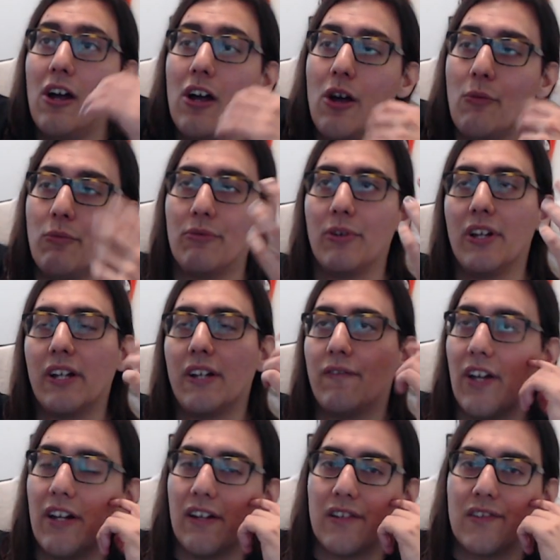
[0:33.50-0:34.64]
When we look at
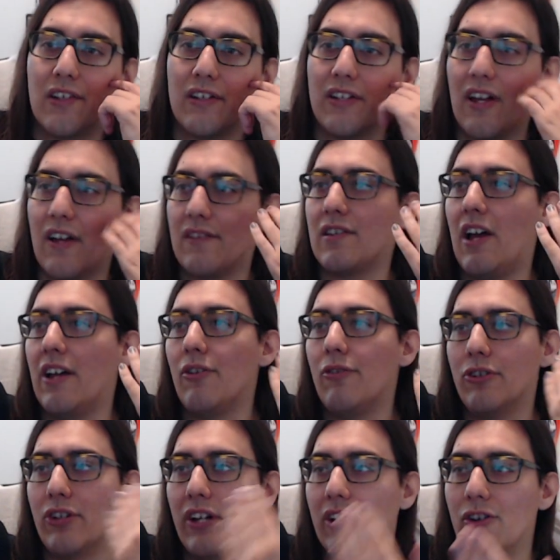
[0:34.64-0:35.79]
Phoenix, and yes, I know you're
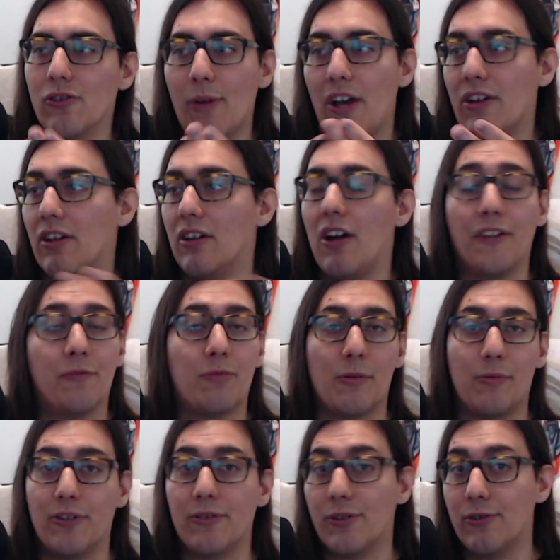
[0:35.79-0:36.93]
going to hear about it a lot. You've
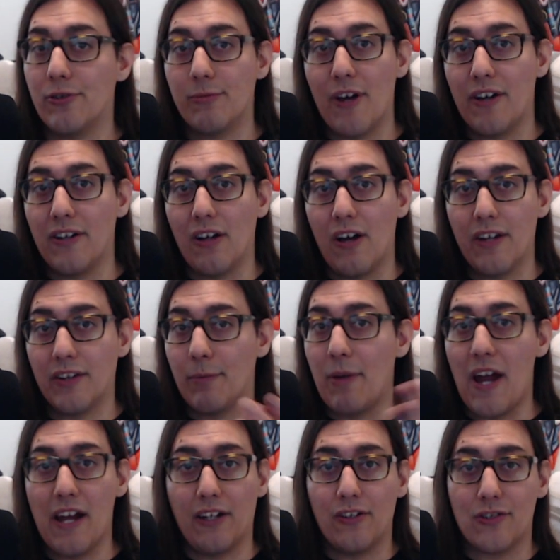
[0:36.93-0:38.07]
probably already heard about it a lot.
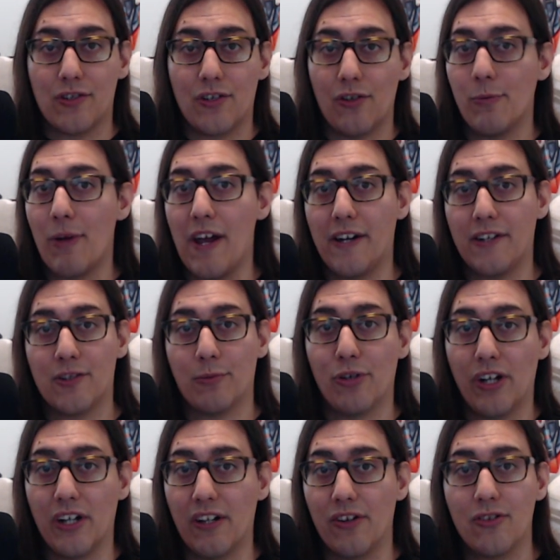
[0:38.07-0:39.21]
The new package they're
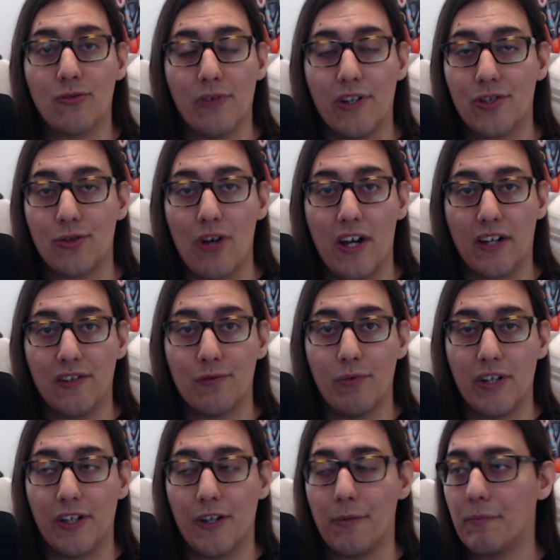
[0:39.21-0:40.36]
bringing to the racetrack this
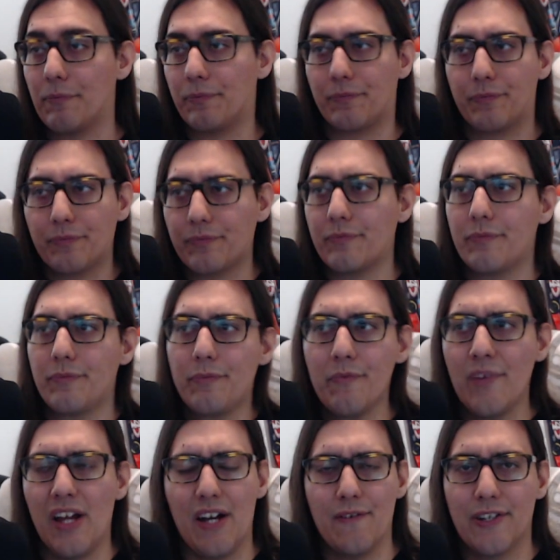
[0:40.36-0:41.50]
weekend
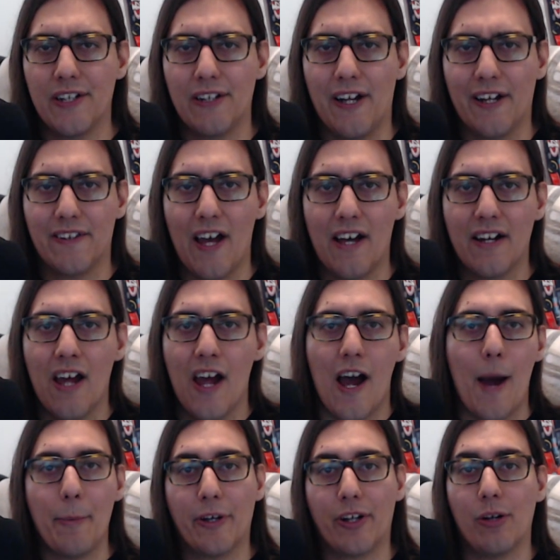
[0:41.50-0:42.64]
and everything like that.
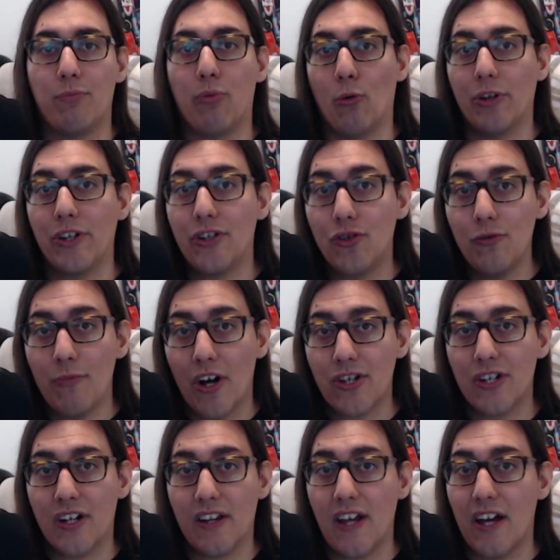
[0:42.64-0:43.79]
I'm not going to bore you too much
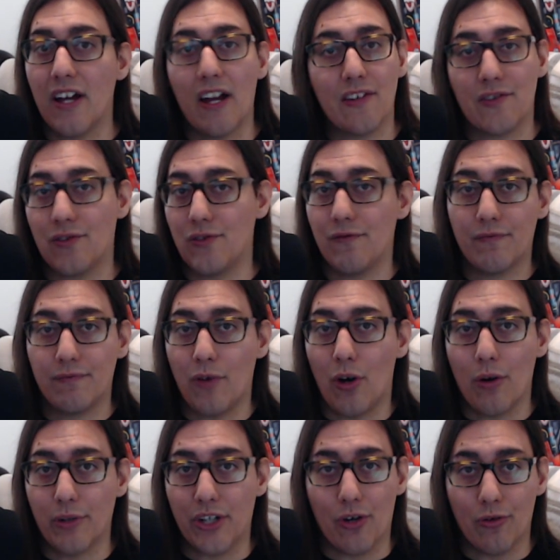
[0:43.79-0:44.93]
into that, as you've
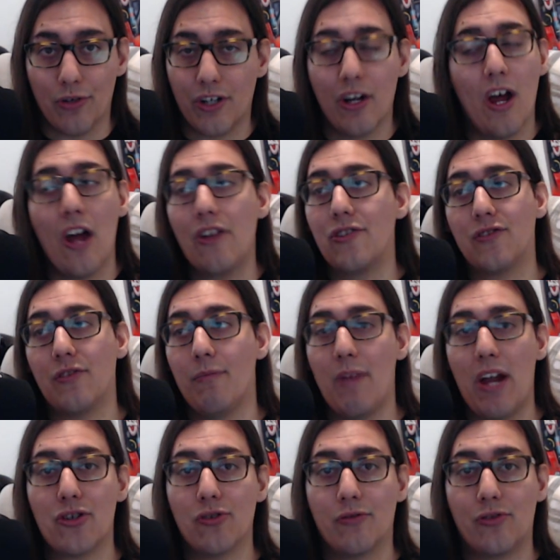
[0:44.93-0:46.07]
already heard it. Just the
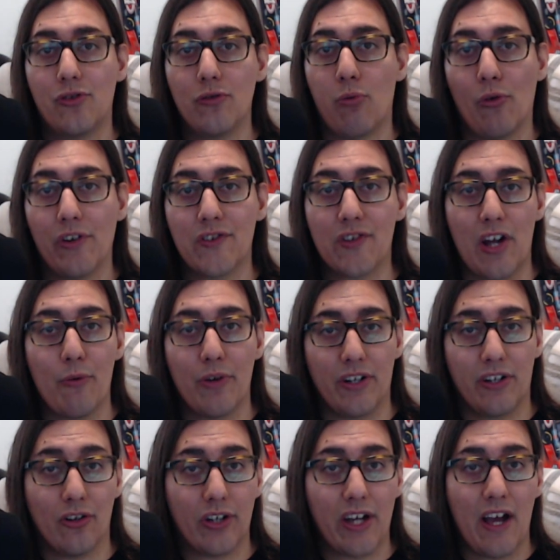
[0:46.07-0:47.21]
major 2 points that I want to
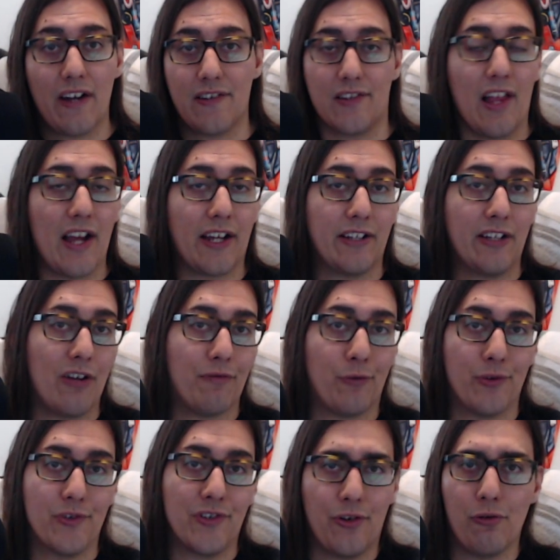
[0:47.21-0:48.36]
look at is lack of
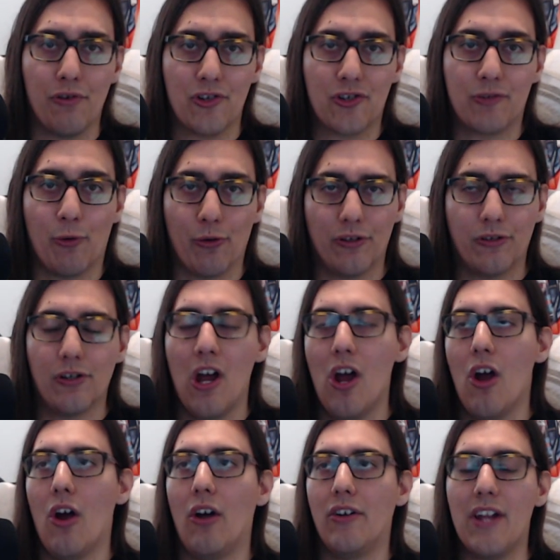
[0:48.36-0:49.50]
downforce and the 2-inch spoiler.
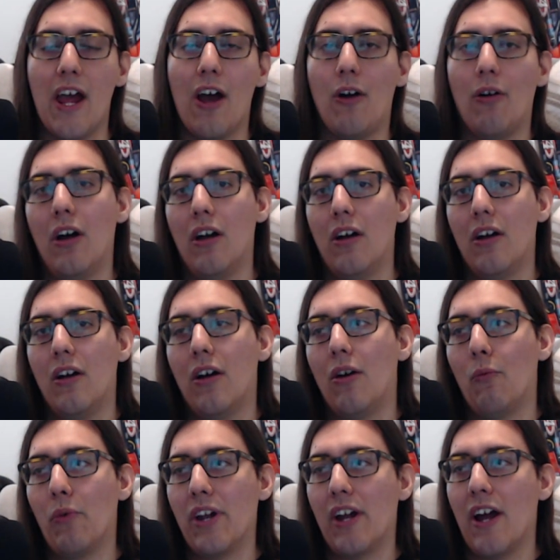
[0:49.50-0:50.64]
Now,
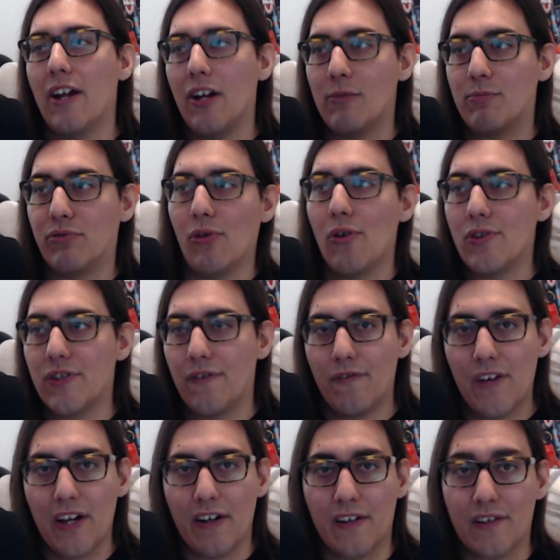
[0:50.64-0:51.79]
when I approach
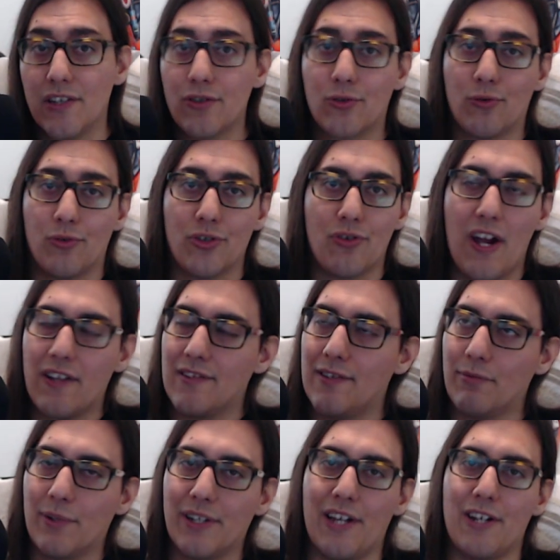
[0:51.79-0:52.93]
Phoenix and short tracks, and
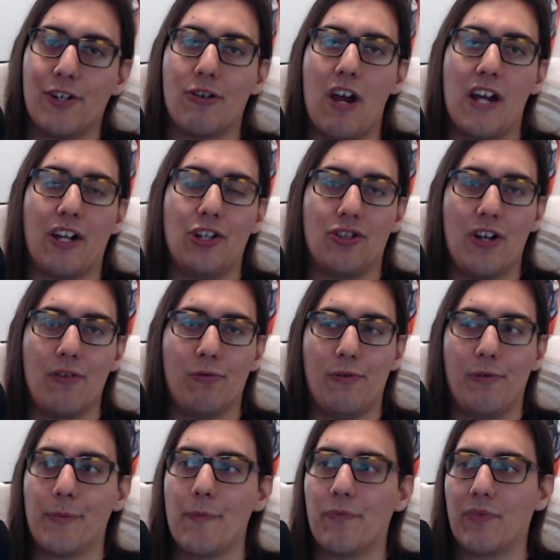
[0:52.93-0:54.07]
really any track in
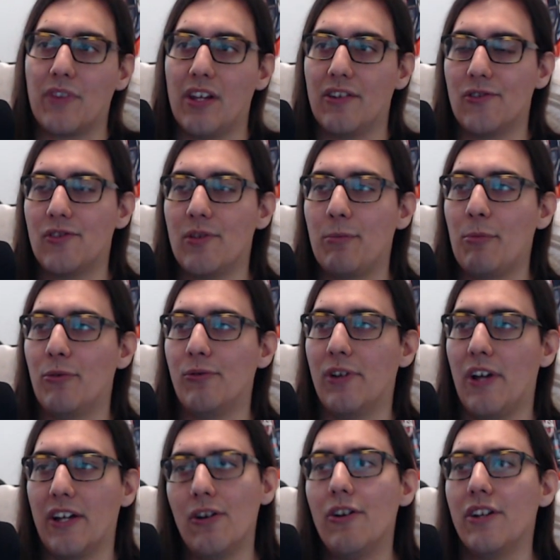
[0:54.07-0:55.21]
general, and there's some people who are
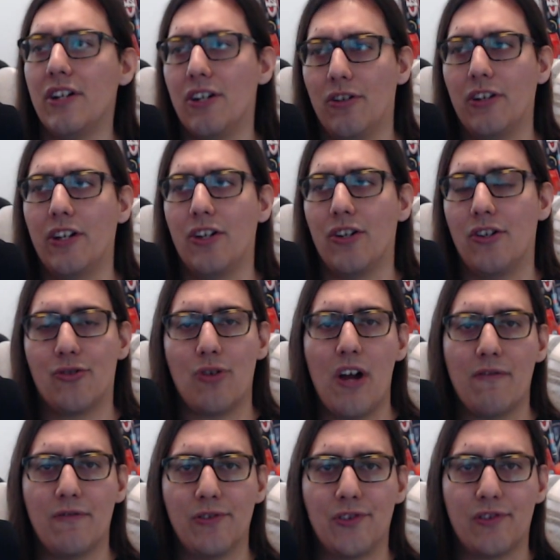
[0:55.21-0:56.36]
like, oh, you need to look at a
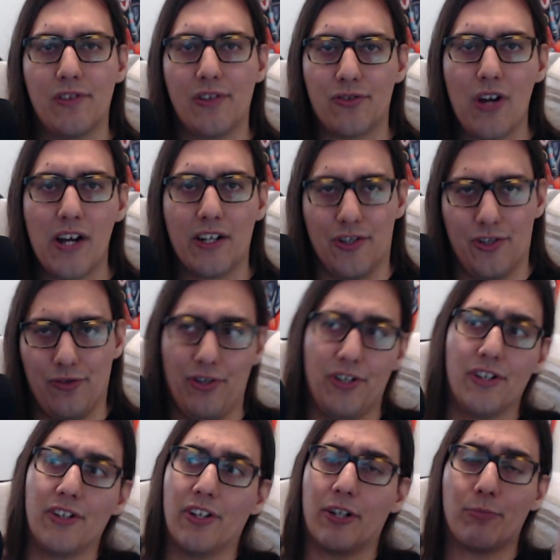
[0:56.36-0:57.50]
driver's track history. You need
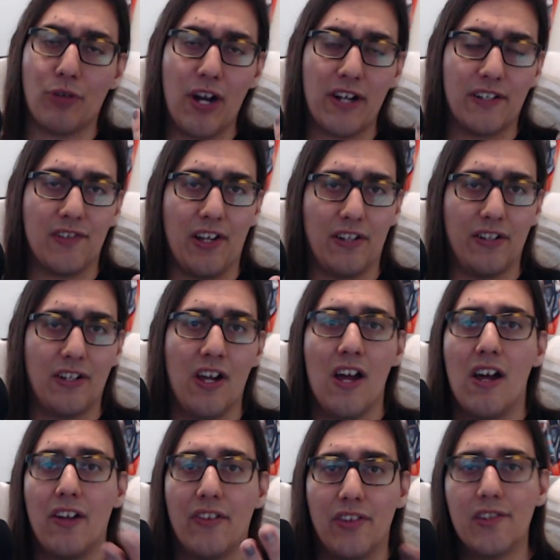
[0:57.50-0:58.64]
to look at practice data.
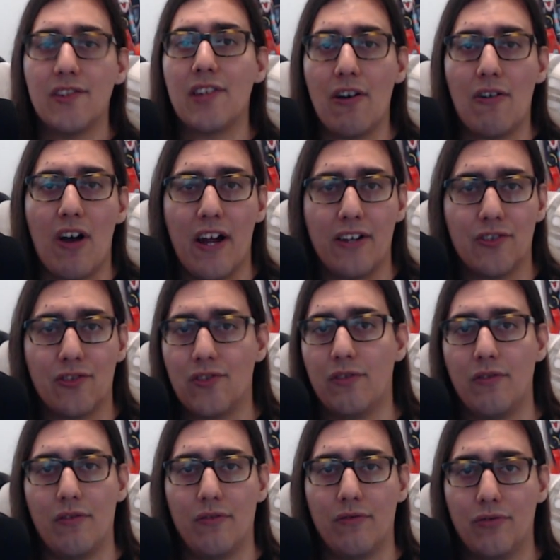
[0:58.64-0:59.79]
This is how I just
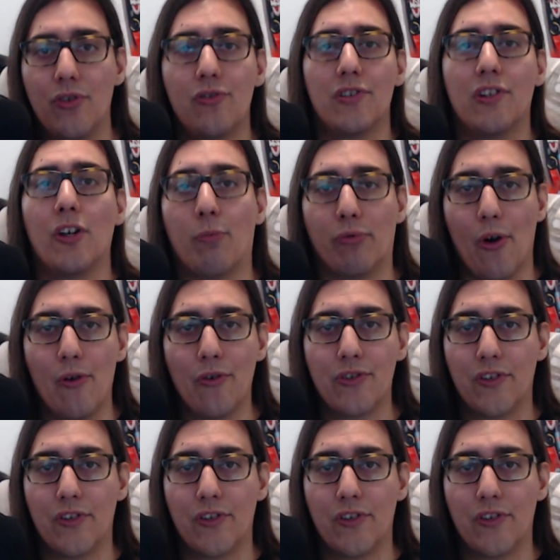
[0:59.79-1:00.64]
usually approach the